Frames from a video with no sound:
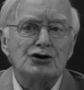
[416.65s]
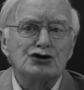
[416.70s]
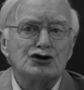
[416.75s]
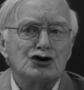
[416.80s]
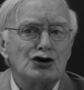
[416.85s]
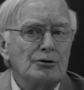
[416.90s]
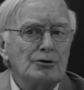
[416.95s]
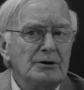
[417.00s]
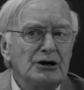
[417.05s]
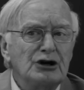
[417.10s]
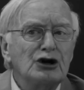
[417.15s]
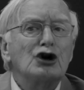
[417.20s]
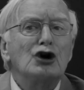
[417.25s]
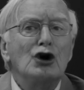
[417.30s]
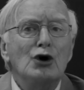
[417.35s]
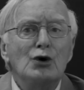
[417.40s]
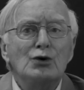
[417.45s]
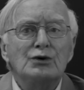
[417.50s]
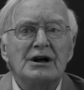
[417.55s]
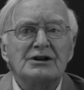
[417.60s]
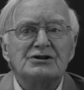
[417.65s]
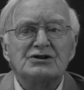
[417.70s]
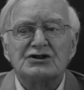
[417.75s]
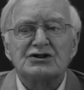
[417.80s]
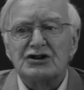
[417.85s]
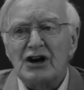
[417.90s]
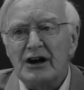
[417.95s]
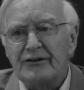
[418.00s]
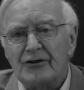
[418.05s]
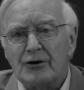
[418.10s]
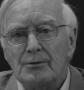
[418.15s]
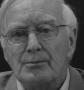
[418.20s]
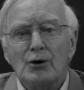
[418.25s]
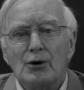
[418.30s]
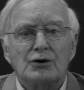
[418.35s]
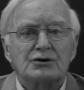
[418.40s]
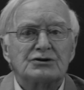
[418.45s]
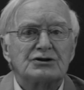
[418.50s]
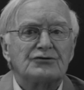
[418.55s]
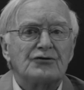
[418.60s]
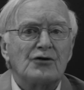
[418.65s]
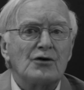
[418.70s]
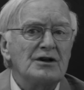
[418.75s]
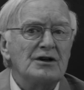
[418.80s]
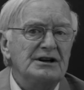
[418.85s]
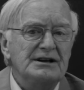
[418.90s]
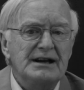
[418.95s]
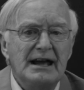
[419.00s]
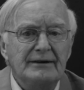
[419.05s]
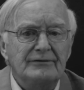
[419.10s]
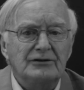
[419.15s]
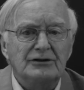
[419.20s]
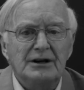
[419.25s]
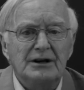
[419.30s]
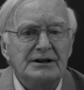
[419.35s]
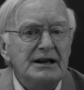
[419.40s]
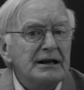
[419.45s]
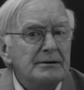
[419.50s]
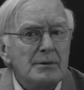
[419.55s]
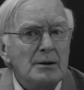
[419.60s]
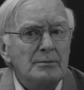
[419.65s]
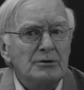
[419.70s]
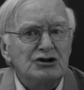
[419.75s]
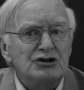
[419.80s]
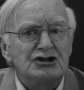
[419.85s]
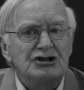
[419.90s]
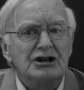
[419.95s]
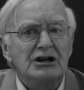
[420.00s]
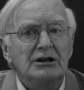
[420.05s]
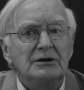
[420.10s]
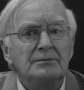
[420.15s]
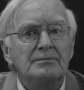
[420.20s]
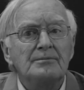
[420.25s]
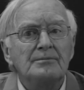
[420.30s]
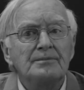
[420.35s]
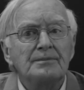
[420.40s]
German code and cipher books for the naval Enigma machine.